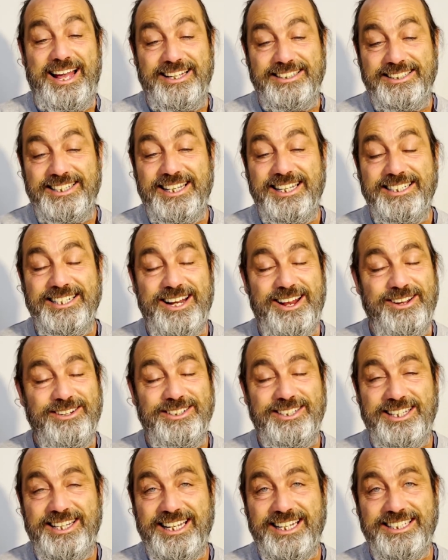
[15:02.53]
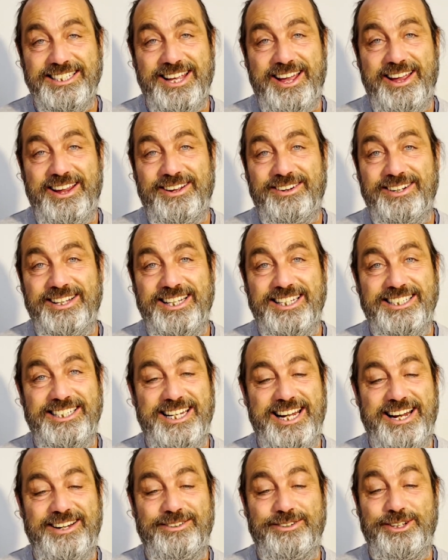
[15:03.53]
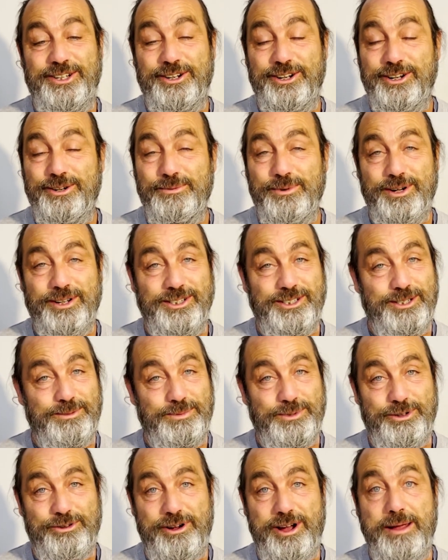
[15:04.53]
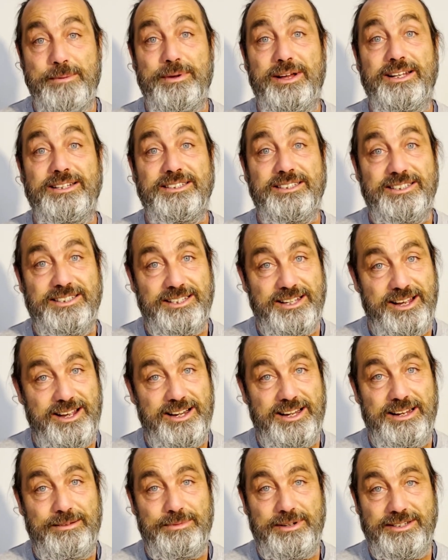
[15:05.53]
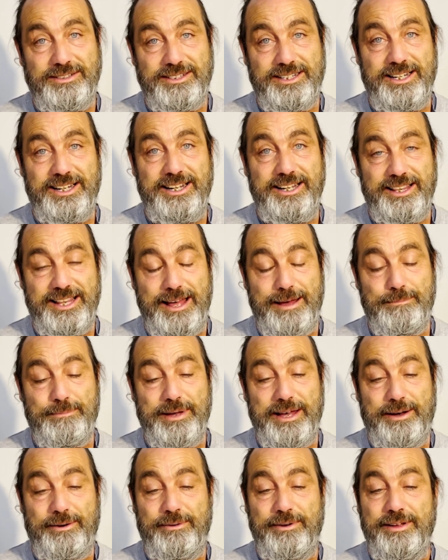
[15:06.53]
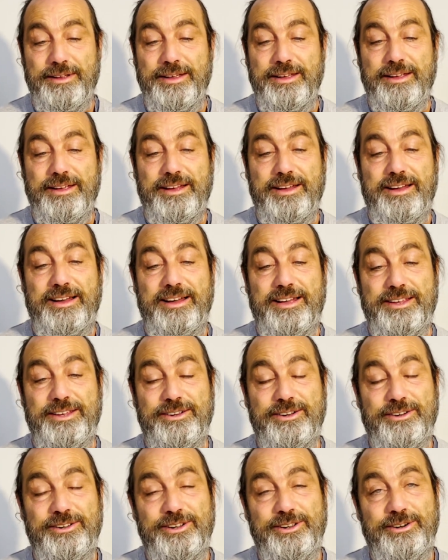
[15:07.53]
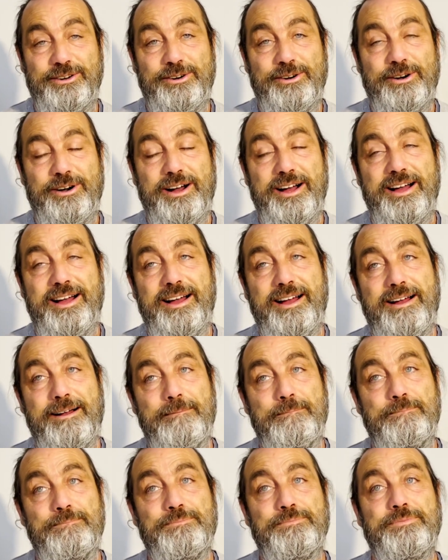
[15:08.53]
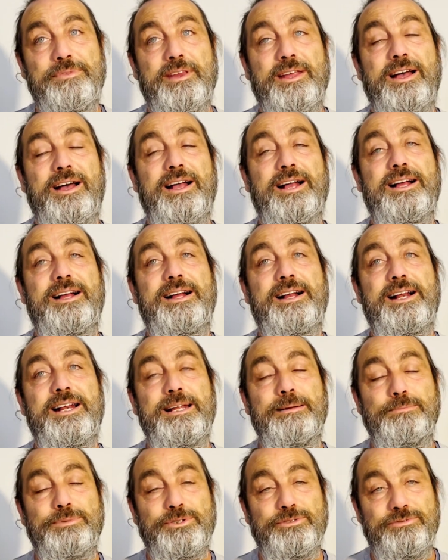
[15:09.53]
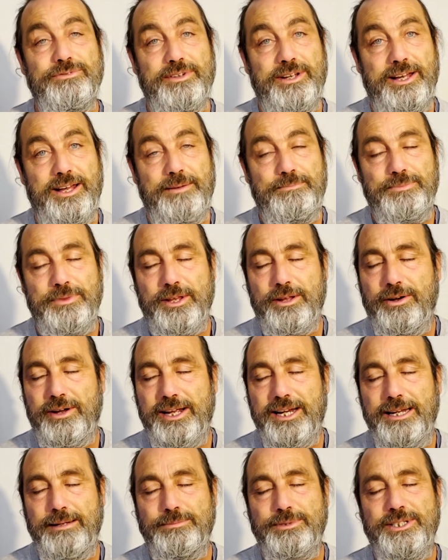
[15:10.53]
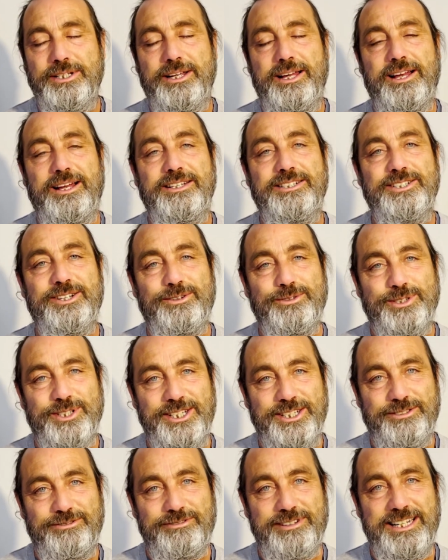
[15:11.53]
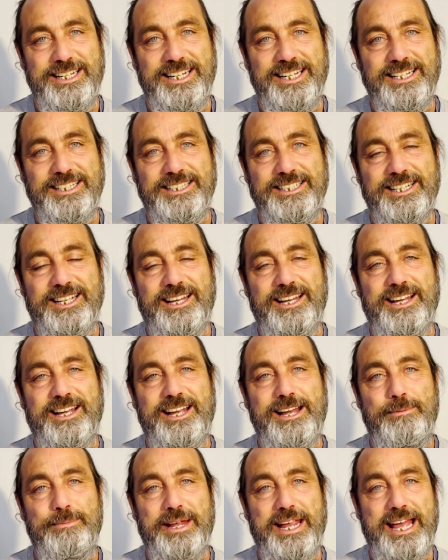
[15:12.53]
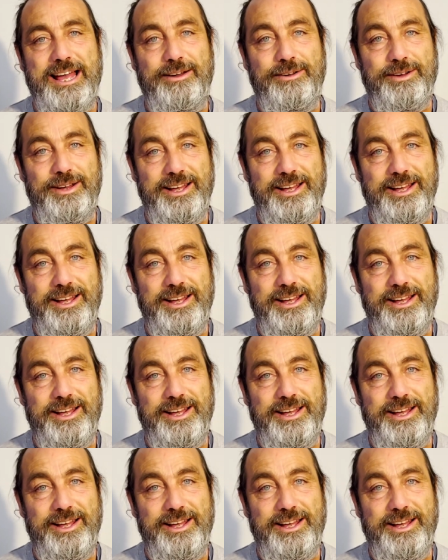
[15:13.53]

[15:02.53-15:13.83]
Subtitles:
so there's loads of things going on in this channel. You're gonna want to subscribe and certainly most click that bell. You got your eclipse, not eclipse, solstice readings coming out